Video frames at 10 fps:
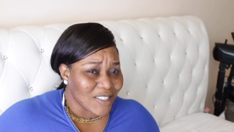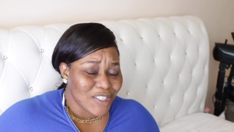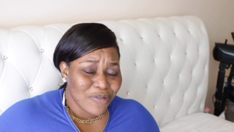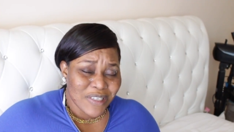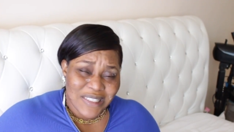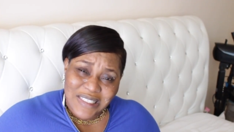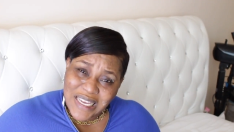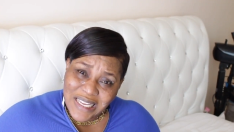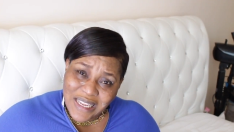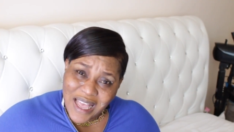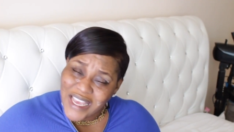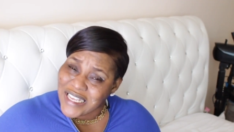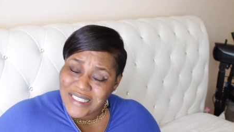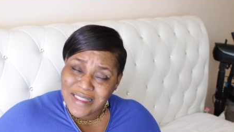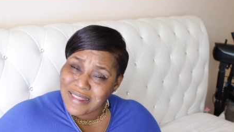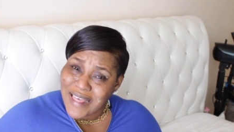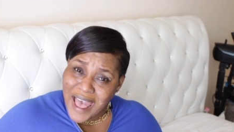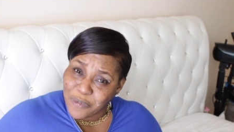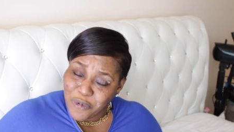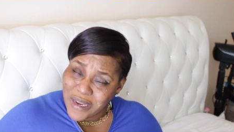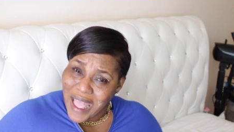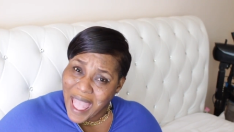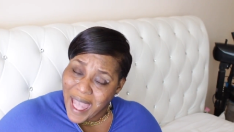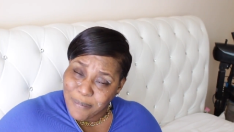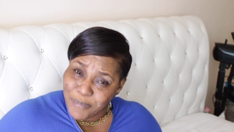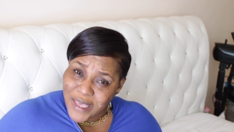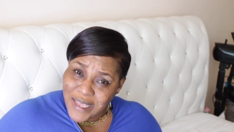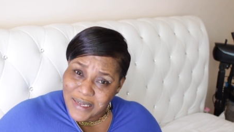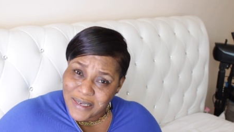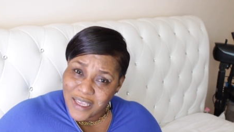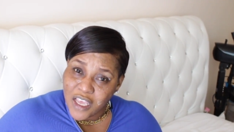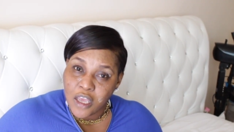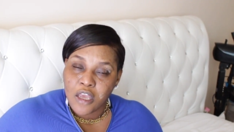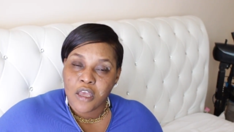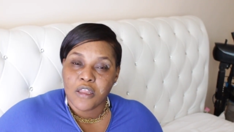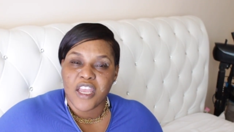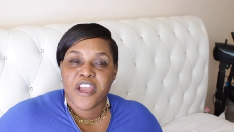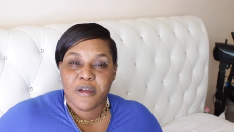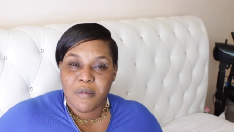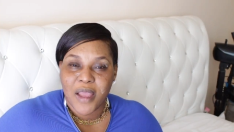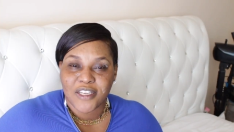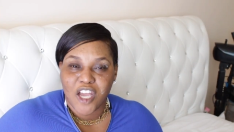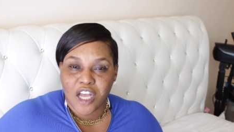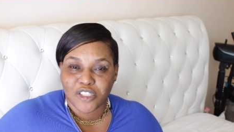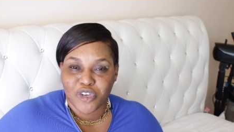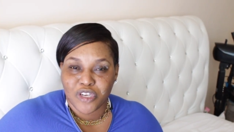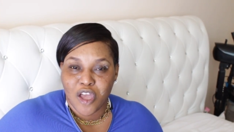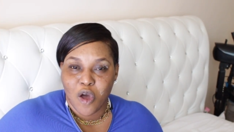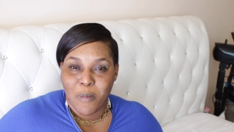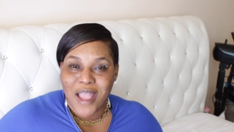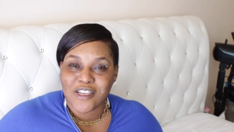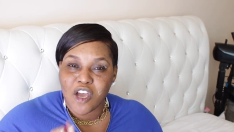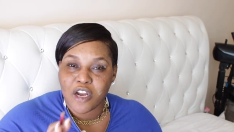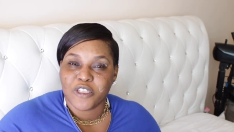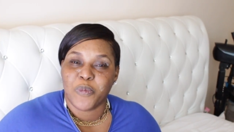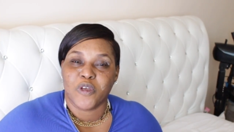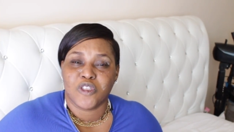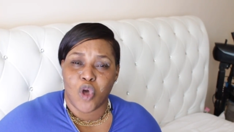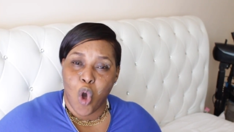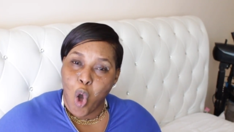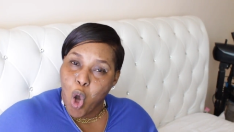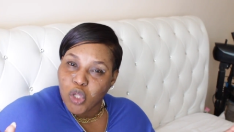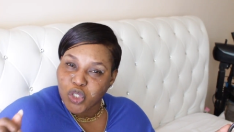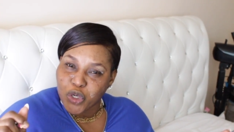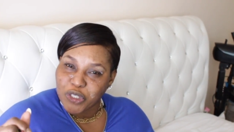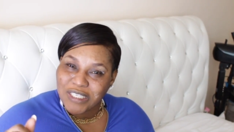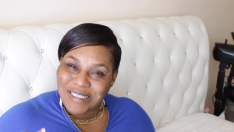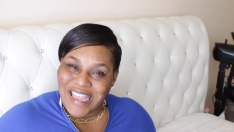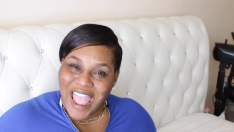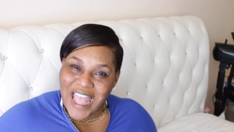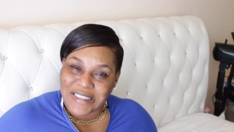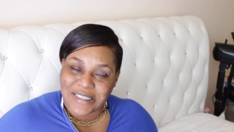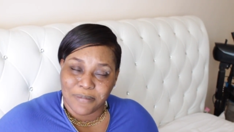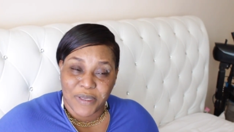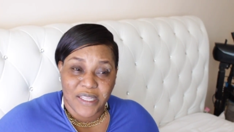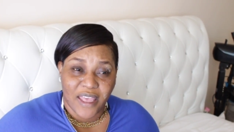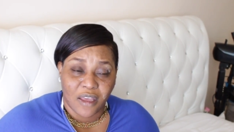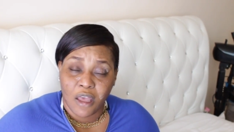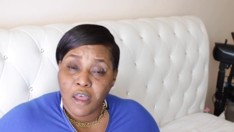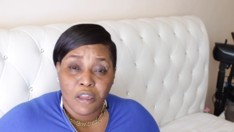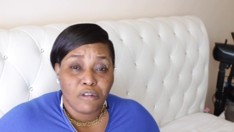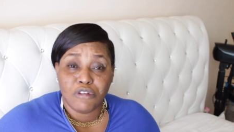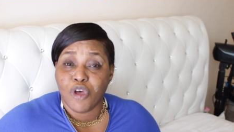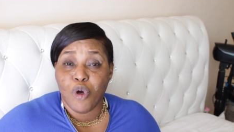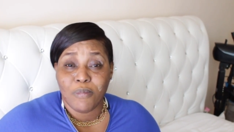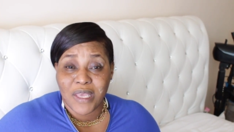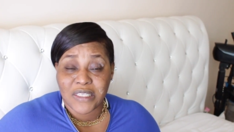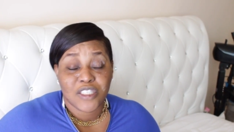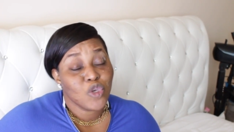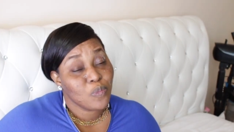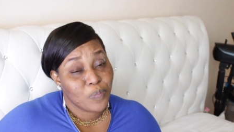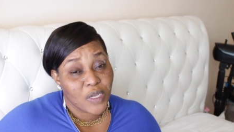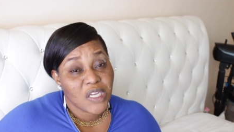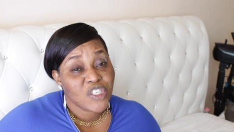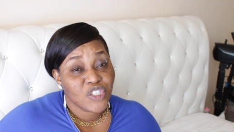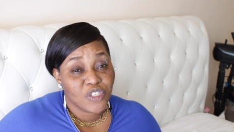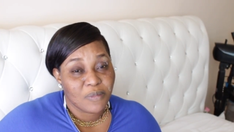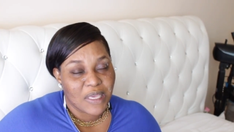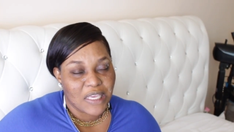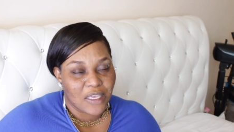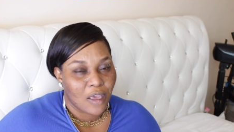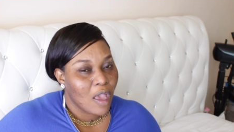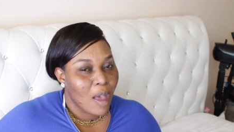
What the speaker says: Christina, isn't that what happened? Hear my daughter know. My daughter's supposed to hold her stance and be like, no, miss, you pushed me.